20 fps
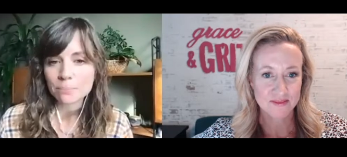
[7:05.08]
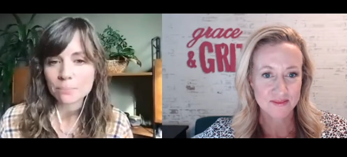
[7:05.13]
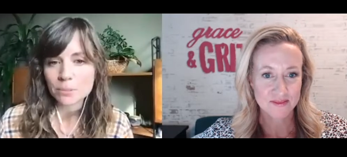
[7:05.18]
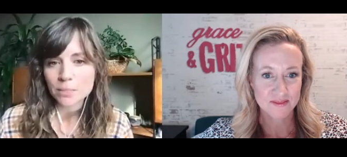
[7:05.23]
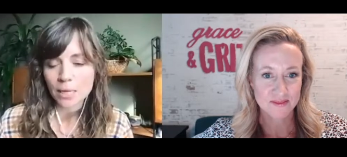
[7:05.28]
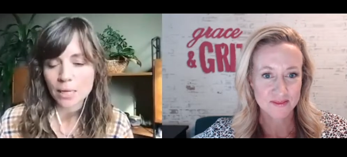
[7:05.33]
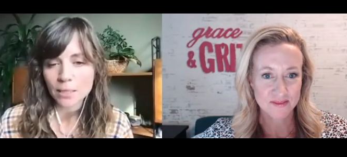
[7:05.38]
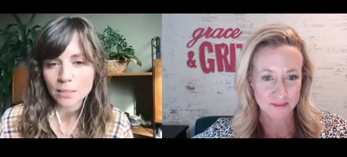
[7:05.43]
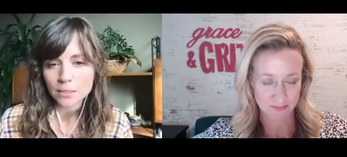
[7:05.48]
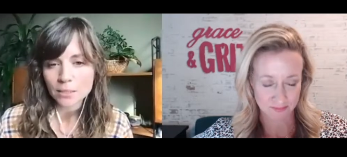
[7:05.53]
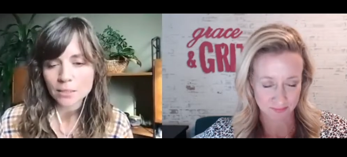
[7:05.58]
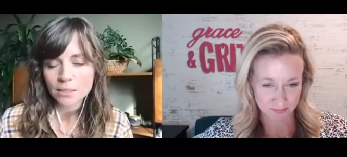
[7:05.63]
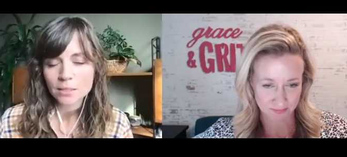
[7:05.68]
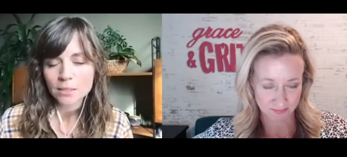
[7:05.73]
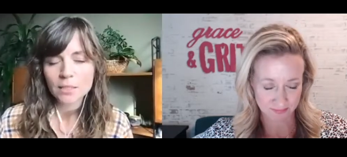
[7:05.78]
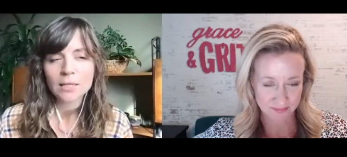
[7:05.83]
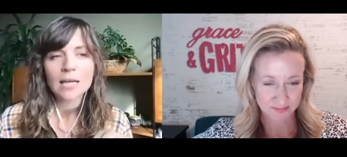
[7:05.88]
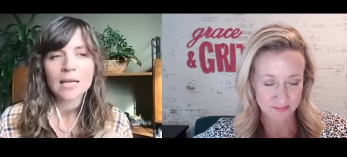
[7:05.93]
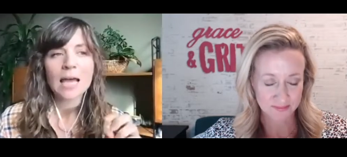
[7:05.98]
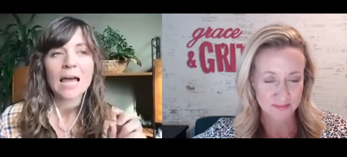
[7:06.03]

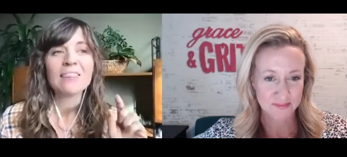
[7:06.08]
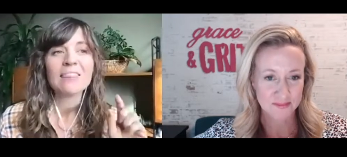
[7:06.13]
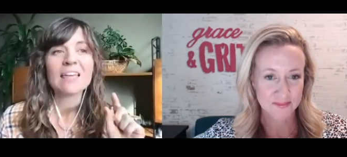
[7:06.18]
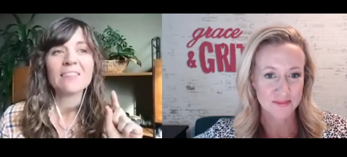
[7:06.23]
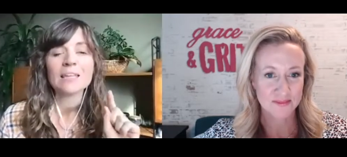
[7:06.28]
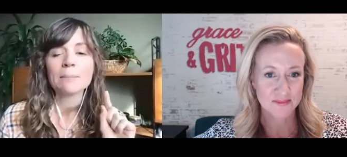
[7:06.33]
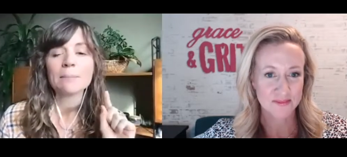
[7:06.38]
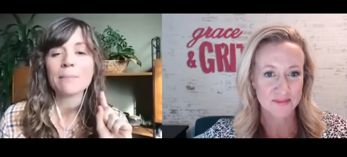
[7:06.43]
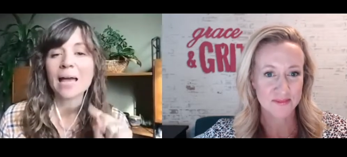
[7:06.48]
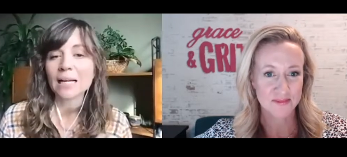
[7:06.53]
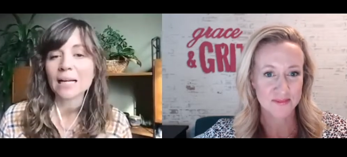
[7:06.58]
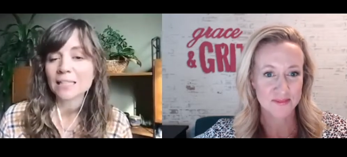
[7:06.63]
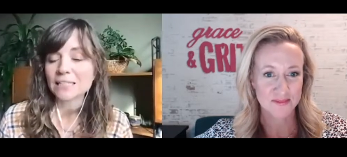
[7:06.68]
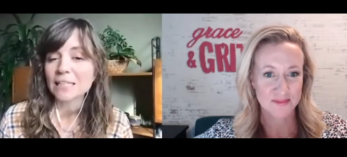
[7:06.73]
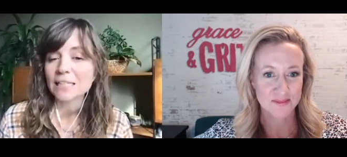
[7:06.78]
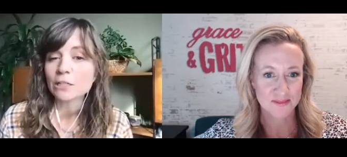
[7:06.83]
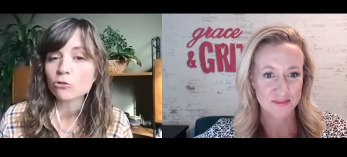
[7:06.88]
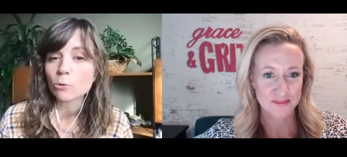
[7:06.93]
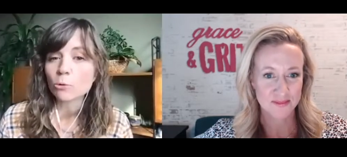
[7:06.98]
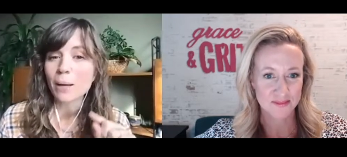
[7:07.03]
Speaker 1: mm-hmm. and then the
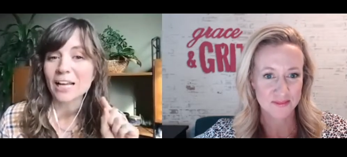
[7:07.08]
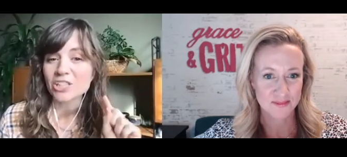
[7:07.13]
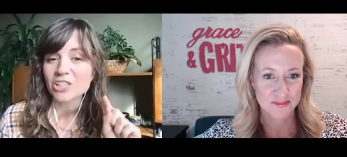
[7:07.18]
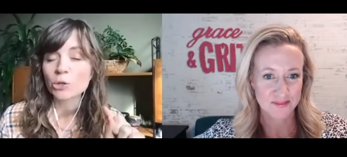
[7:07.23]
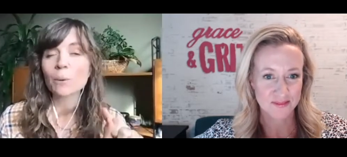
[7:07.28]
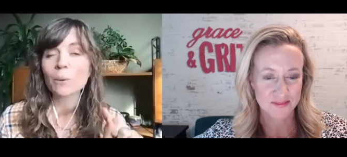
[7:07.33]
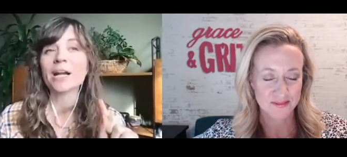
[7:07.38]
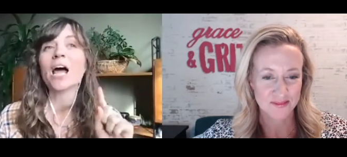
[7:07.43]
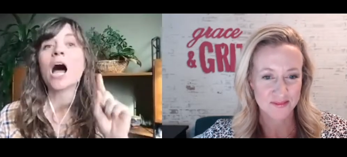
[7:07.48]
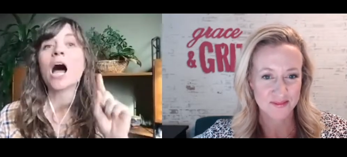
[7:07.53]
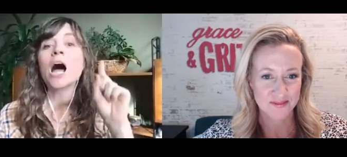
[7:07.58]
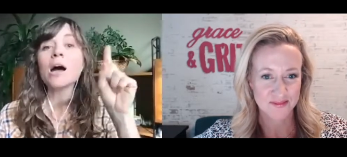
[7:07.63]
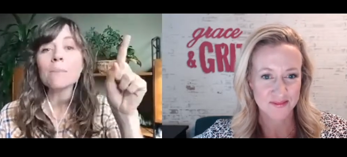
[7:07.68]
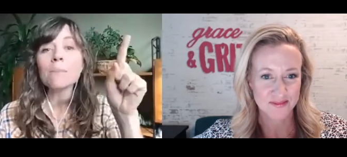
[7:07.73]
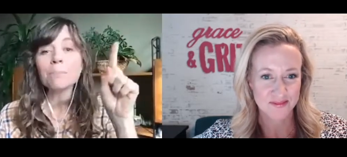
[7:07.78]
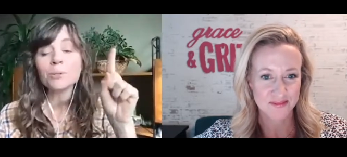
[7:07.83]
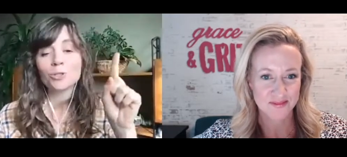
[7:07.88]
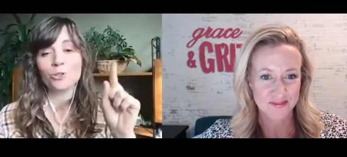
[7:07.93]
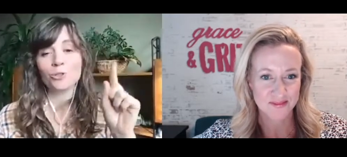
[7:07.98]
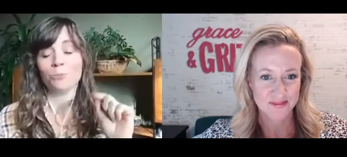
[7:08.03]
magazine group actually went up
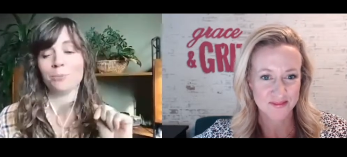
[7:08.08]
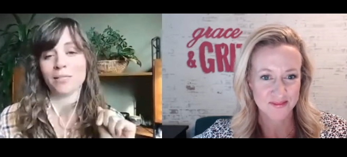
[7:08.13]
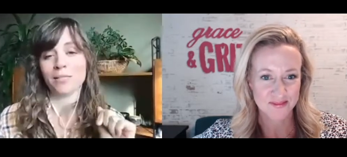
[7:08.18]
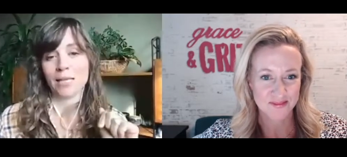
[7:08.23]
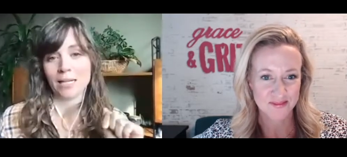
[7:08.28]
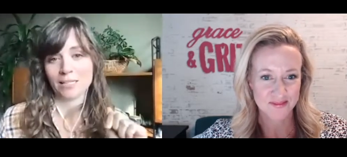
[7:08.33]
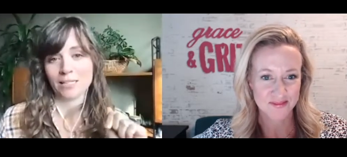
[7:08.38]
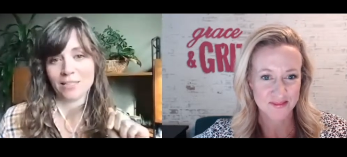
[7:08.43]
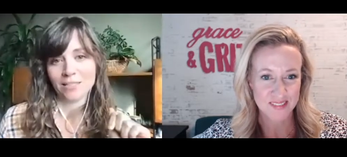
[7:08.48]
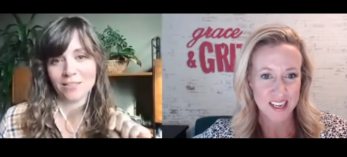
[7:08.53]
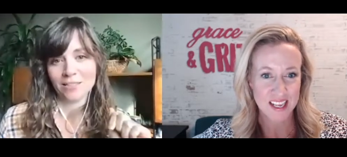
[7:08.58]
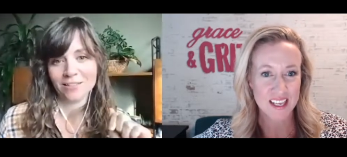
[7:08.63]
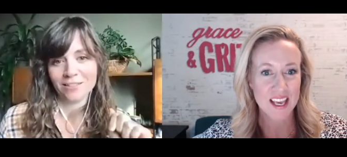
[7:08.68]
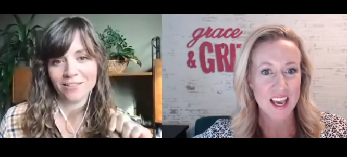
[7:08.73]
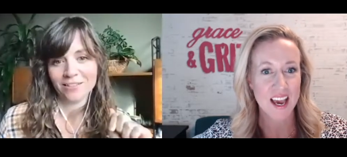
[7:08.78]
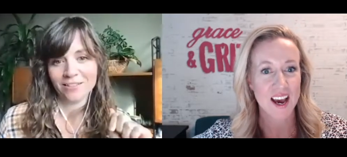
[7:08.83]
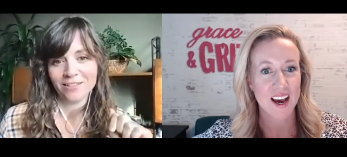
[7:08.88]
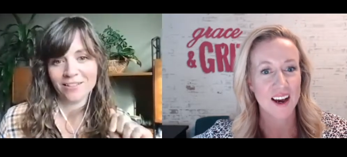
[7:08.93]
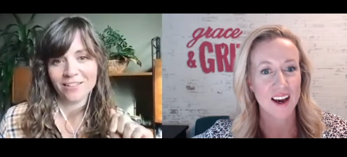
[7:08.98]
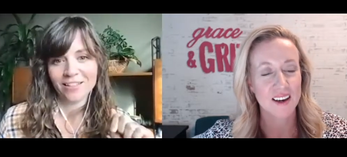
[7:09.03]
2%. Yeah.